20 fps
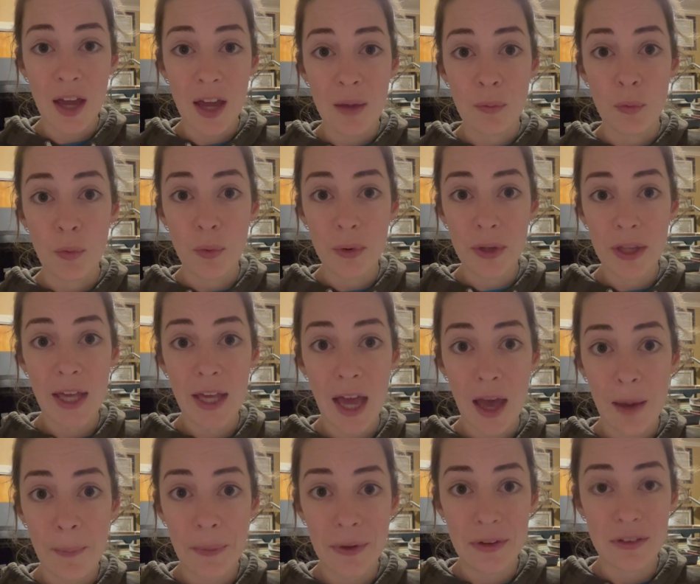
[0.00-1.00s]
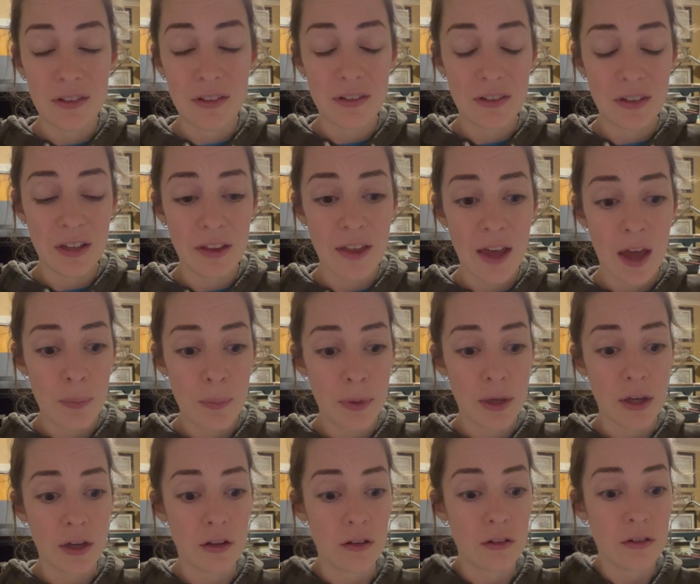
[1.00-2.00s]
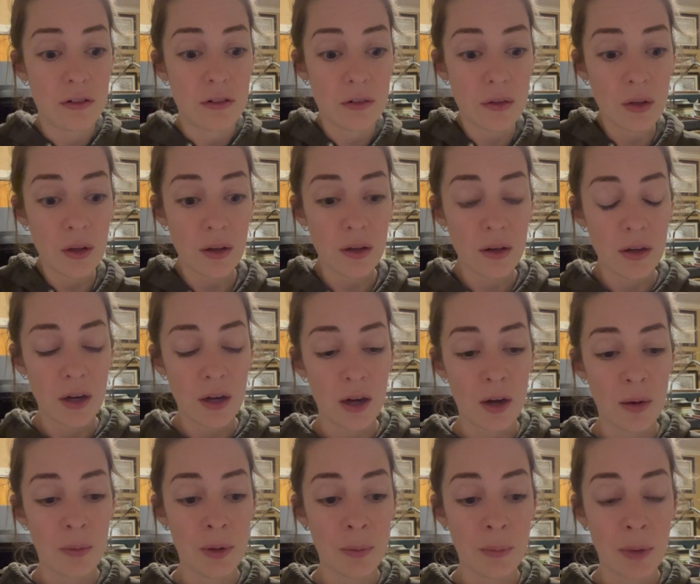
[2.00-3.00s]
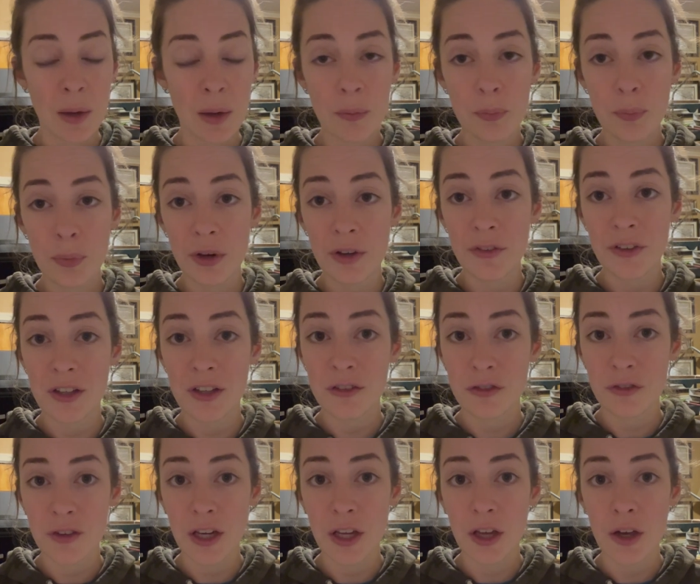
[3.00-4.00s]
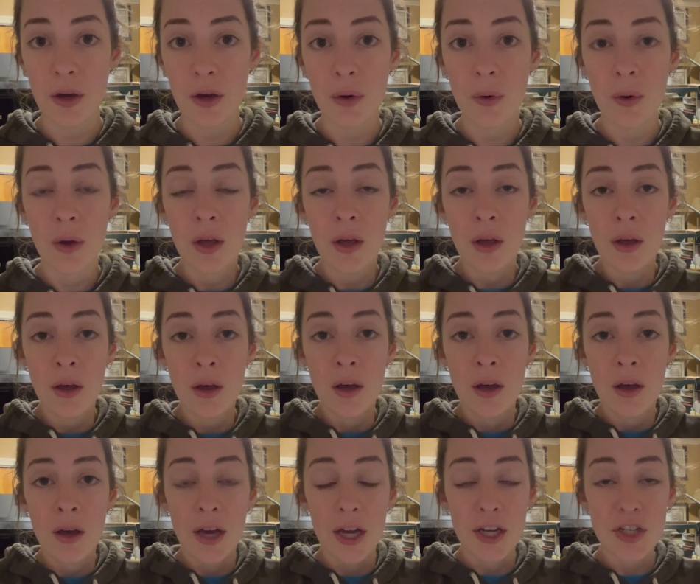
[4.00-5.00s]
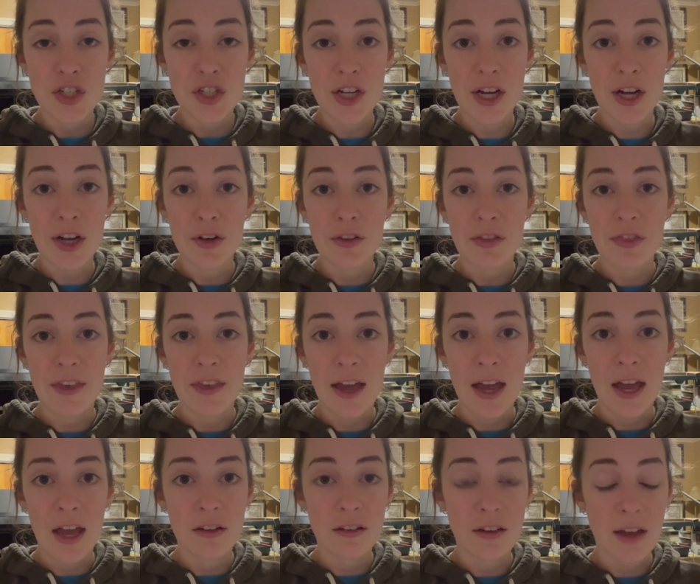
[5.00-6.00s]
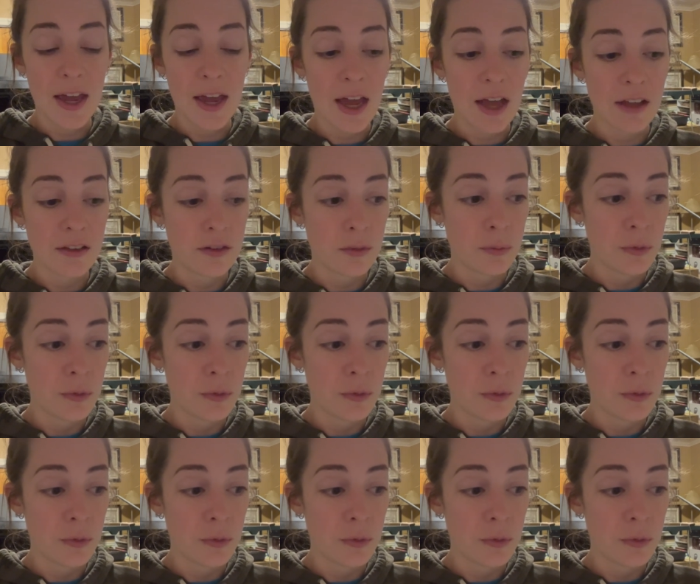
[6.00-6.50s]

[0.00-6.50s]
I'm really happy to see that because in my previous video, I shared that I had some